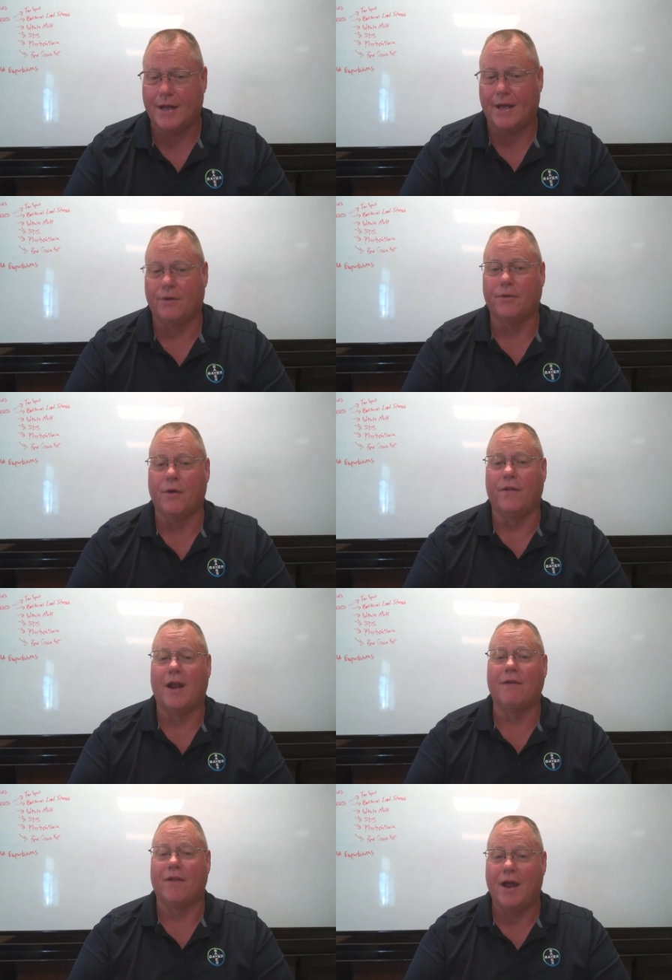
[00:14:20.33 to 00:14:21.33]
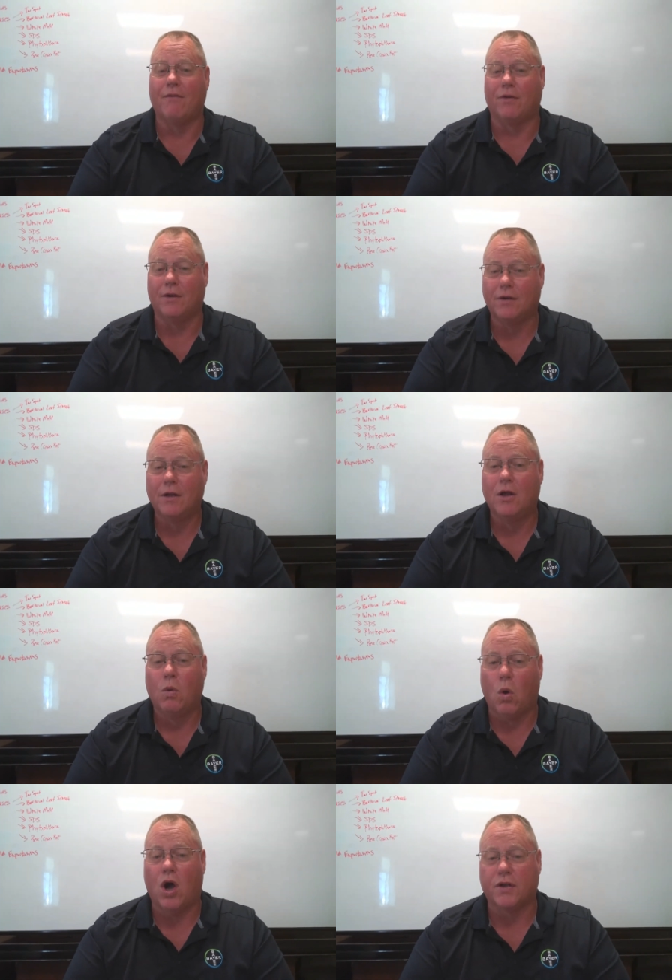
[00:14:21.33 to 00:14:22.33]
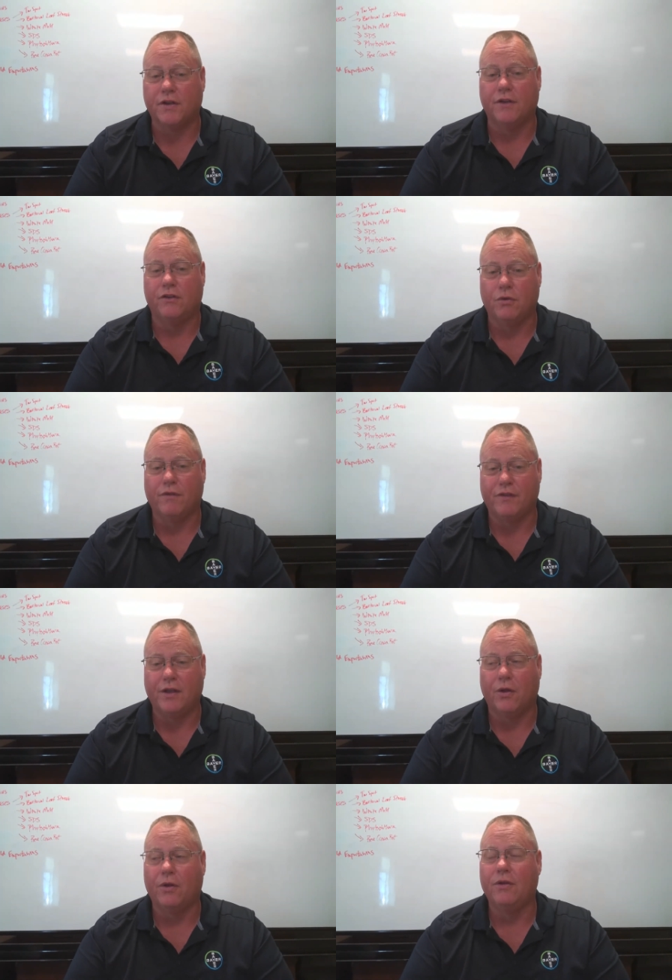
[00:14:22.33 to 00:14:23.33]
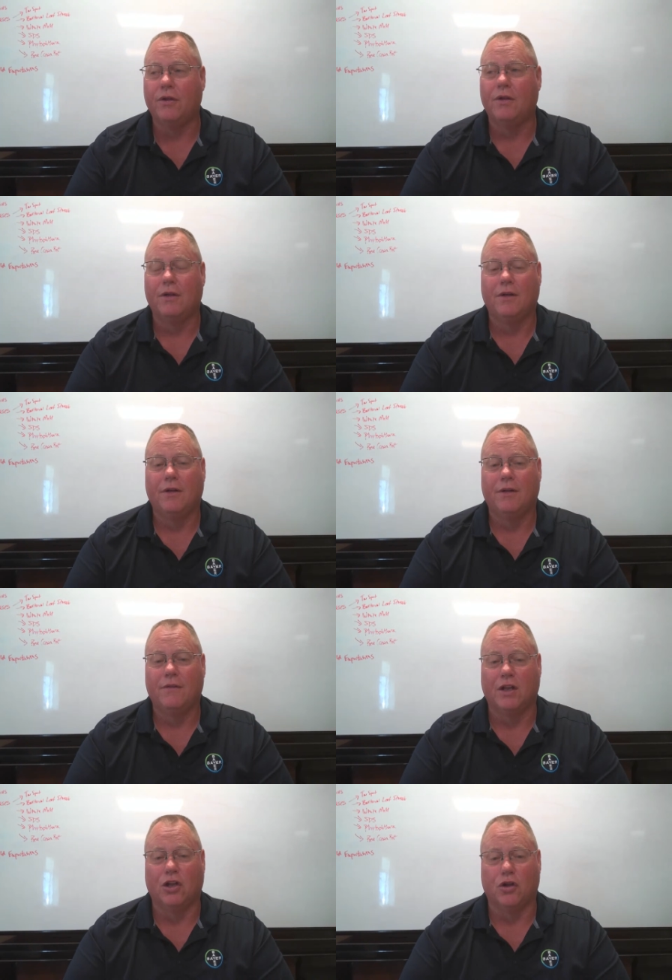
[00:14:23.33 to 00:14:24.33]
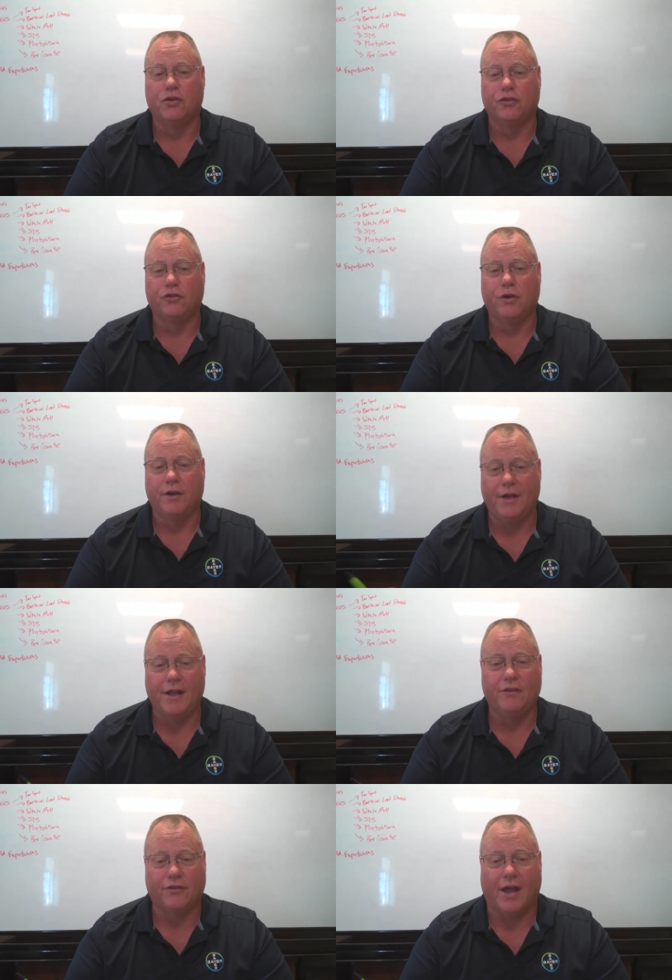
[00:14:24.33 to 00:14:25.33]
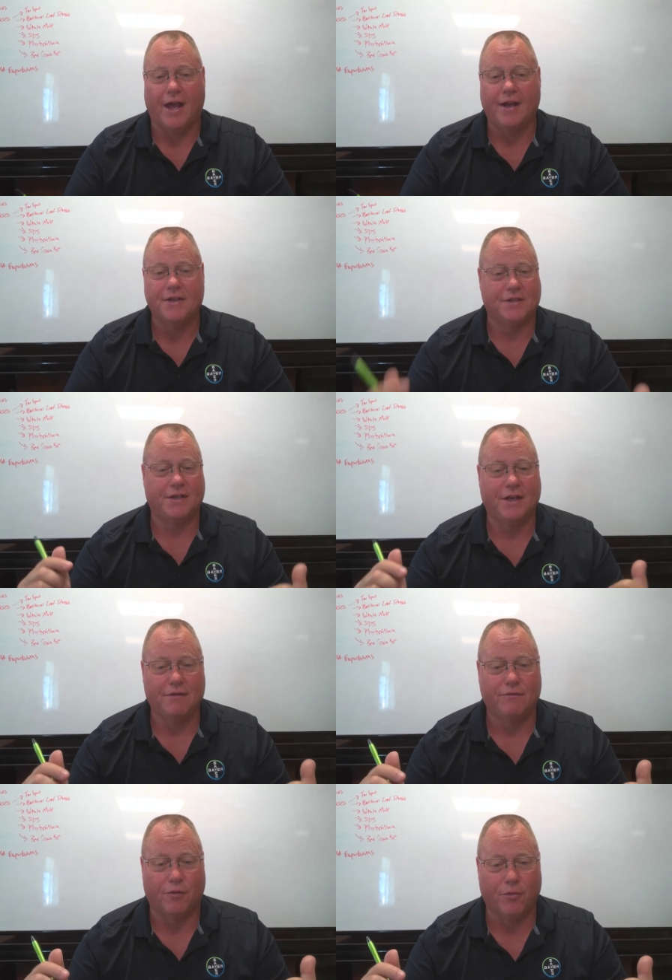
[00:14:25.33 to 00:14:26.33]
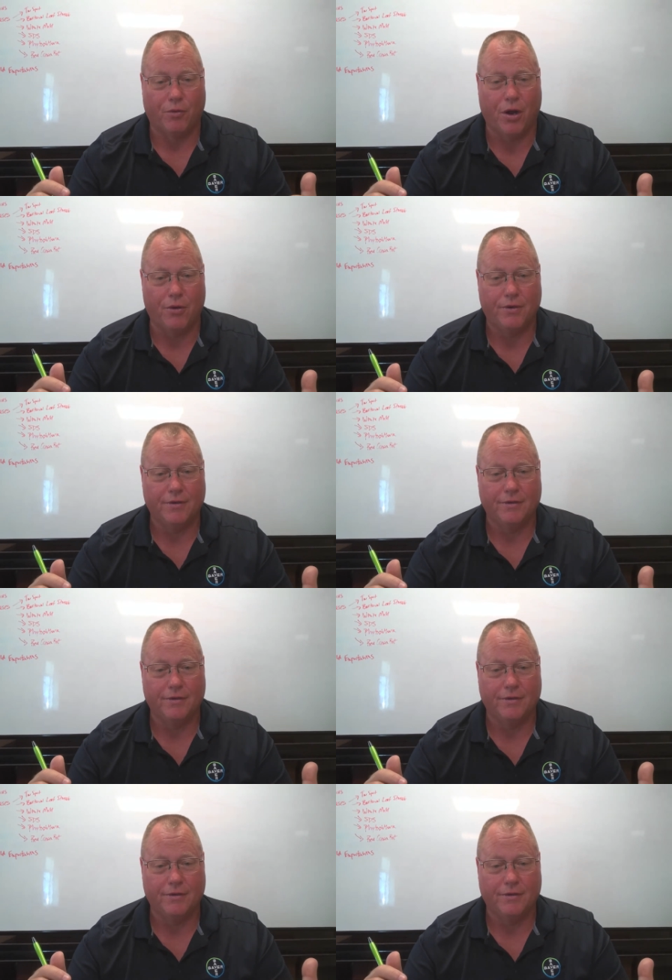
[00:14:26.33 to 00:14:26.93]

I don't know that I've ever walked into a field that looked as good inside as it did from the road.